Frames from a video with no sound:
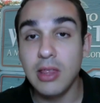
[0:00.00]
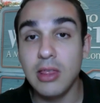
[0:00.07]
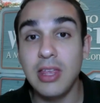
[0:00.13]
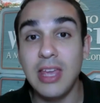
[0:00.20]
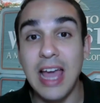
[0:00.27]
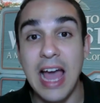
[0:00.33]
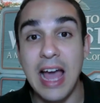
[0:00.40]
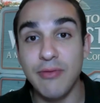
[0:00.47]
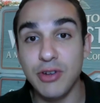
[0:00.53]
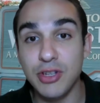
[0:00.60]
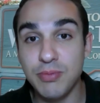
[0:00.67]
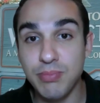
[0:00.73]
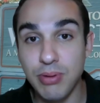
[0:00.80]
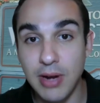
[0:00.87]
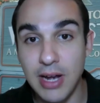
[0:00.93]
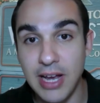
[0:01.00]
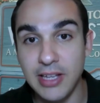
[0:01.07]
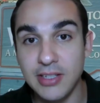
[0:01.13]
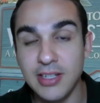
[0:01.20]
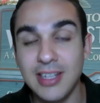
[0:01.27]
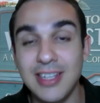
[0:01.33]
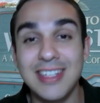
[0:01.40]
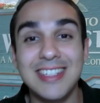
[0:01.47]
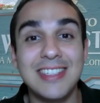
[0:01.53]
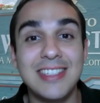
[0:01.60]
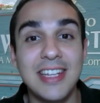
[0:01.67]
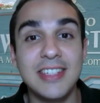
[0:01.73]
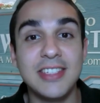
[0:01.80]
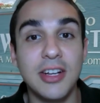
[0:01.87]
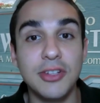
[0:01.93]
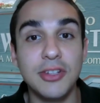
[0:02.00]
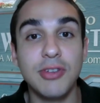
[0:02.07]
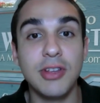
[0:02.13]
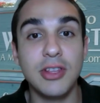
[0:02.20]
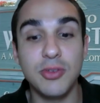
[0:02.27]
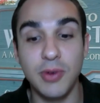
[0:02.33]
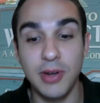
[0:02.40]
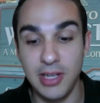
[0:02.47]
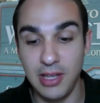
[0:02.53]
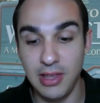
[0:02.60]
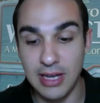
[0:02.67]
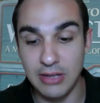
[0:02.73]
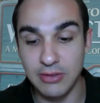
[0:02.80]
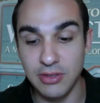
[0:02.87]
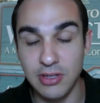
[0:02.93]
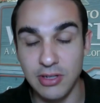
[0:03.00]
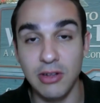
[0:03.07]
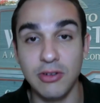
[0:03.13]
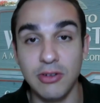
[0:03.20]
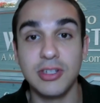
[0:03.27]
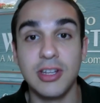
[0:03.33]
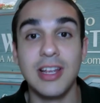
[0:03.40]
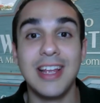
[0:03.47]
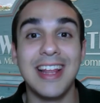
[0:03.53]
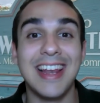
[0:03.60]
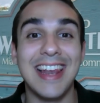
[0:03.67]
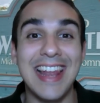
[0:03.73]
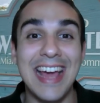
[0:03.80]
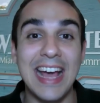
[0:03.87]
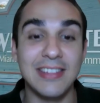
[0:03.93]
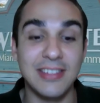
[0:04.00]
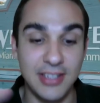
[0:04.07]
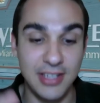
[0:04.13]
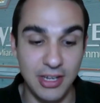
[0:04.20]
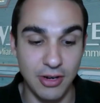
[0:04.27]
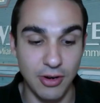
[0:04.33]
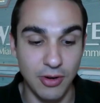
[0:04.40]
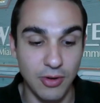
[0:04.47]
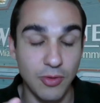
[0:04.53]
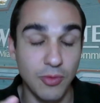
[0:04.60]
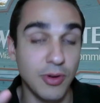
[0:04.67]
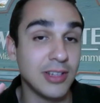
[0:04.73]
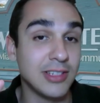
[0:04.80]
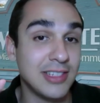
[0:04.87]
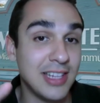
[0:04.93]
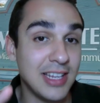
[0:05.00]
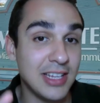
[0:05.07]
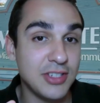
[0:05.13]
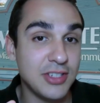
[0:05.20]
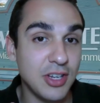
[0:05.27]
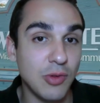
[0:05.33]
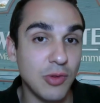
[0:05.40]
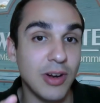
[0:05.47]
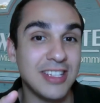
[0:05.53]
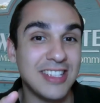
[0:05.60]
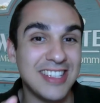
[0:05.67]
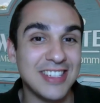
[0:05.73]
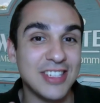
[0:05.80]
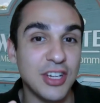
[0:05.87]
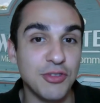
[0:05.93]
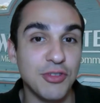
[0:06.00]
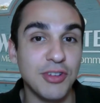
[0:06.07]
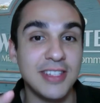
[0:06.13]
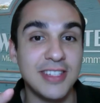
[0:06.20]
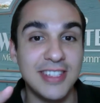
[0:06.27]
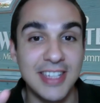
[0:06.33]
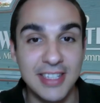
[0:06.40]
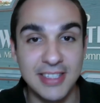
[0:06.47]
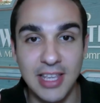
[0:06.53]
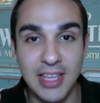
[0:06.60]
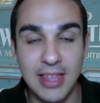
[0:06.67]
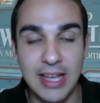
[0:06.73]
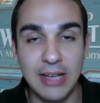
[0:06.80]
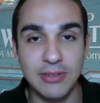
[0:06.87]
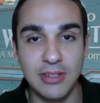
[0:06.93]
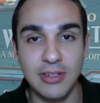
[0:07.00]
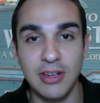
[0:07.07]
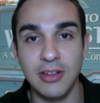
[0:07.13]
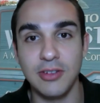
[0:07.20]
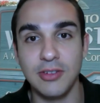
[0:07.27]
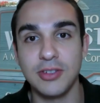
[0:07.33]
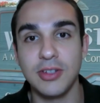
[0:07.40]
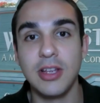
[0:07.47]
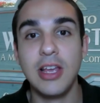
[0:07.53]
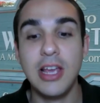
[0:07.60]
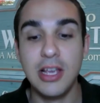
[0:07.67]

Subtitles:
The average price, $620,000 last year, whereas this year we're at $660,000.